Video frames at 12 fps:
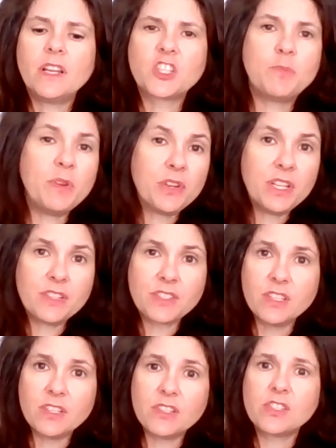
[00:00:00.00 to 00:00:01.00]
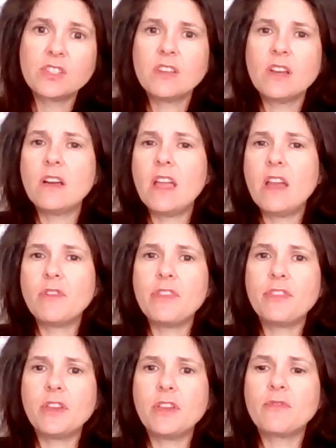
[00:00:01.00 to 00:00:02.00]
experiences,
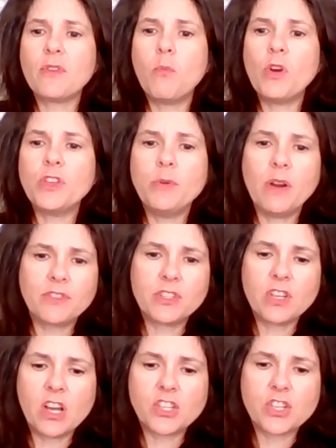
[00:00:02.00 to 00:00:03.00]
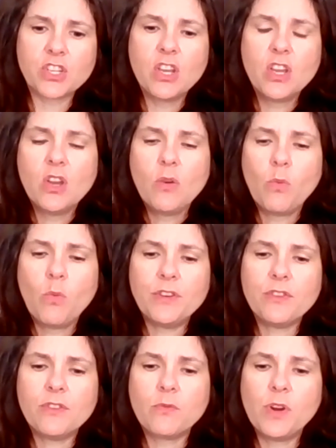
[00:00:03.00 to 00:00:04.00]
everything from what you have to touch when
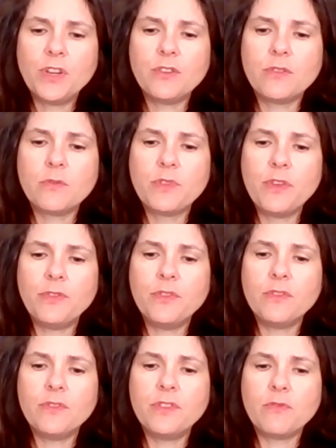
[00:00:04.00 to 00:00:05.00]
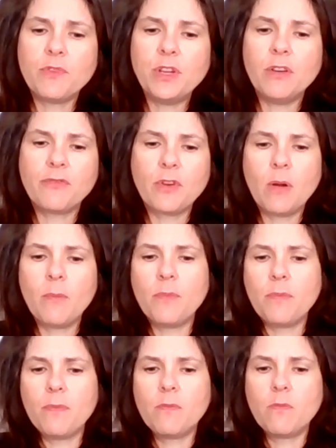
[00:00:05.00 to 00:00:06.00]
you're within the arena,
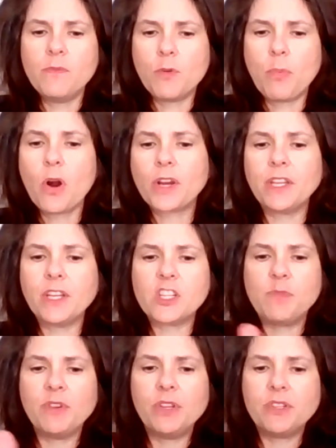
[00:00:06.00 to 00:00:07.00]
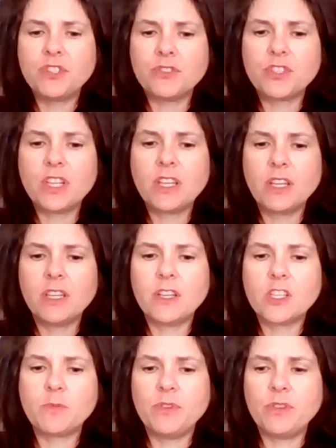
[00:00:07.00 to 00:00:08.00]
from your parking experience to your ticketing
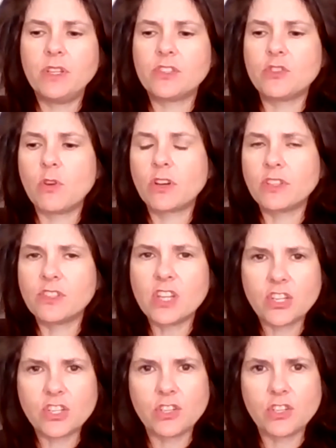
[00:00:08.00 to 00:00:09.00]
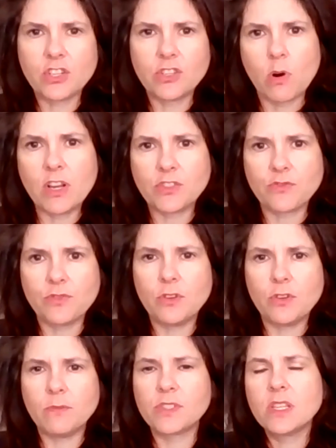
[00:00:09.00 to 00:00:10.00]
experience to our concessions to our
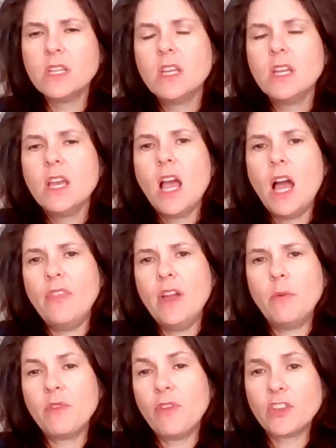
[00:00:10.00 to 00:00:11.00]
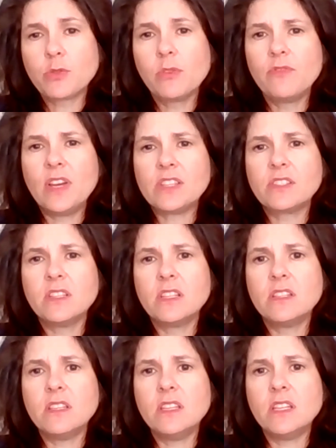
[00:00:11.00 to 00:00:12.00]
restrooms. And then we've also
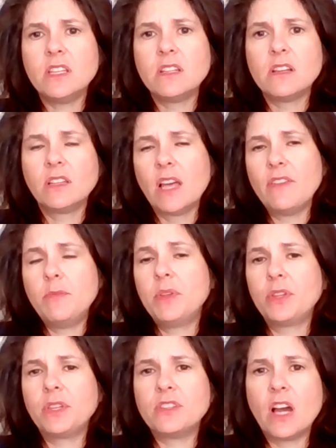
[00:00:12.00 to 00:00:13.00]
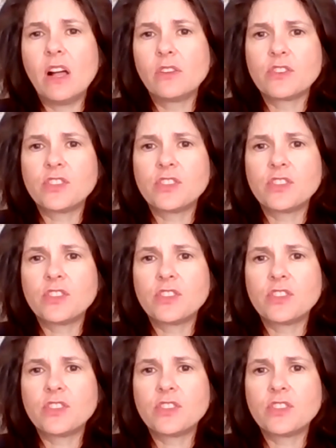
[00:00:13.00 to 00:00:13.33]
invested in $11 million